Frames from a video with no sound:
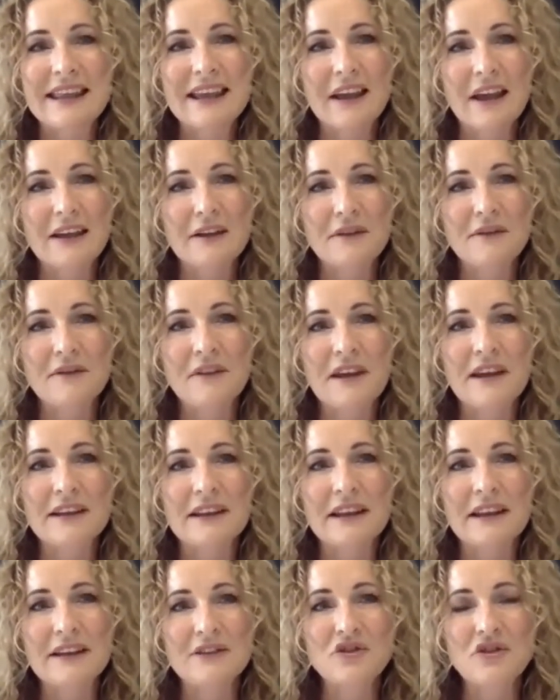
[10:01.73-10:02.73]
they kind of
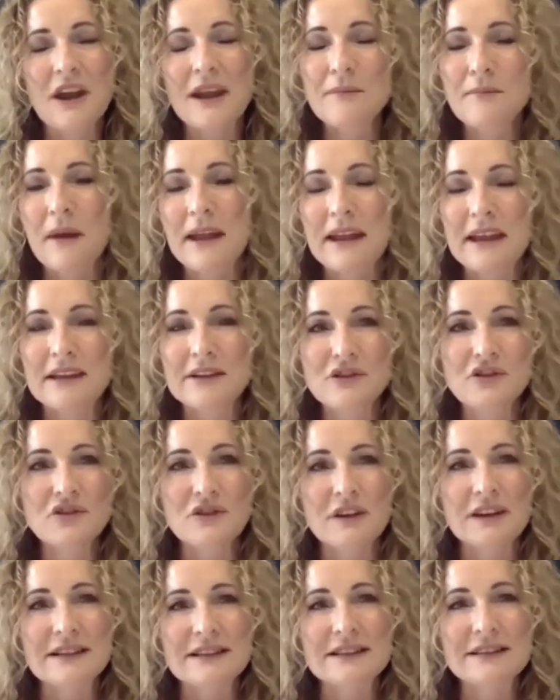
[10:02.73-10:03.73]
attract my
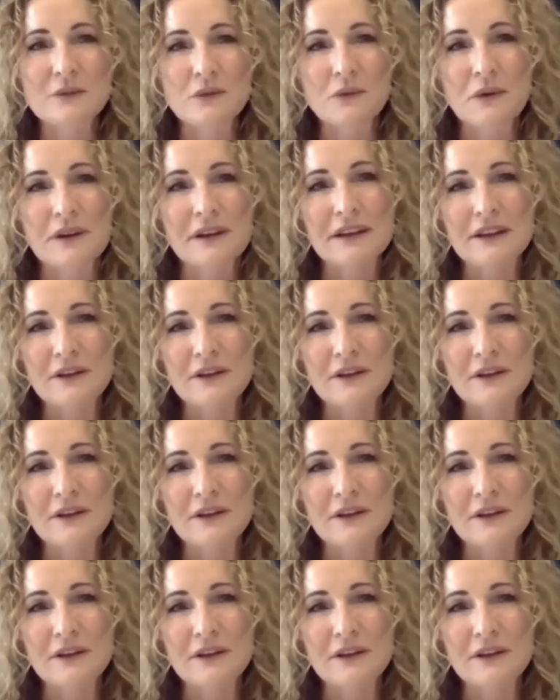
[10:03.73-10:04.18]
interest,